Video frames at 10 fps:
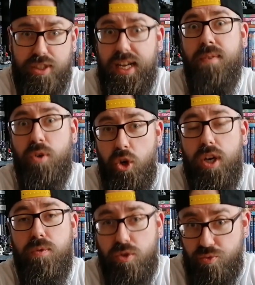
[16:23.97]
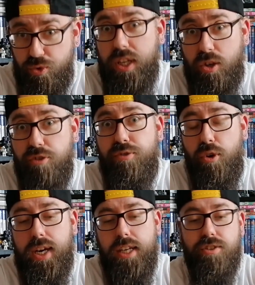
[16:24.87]
damn good. It was a really good
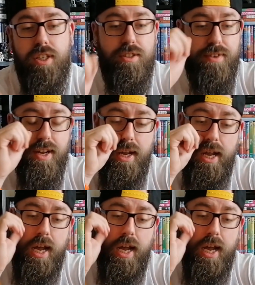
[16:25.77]
4K transfer.